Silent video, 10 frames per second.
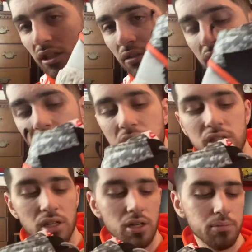on these.
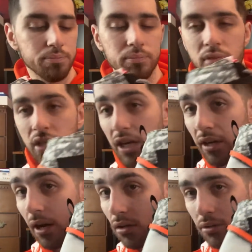Um, I,
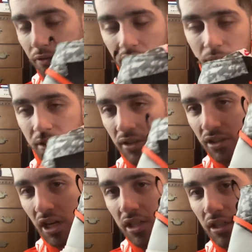I also forgot to mention
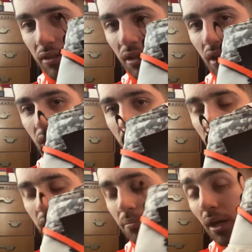sizing.
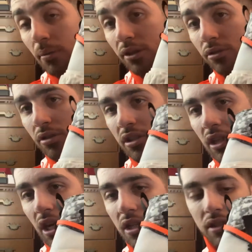Uh, probably true to
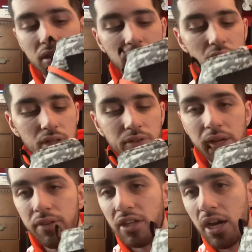size. If you
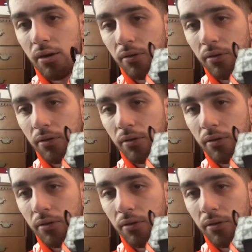have a narrow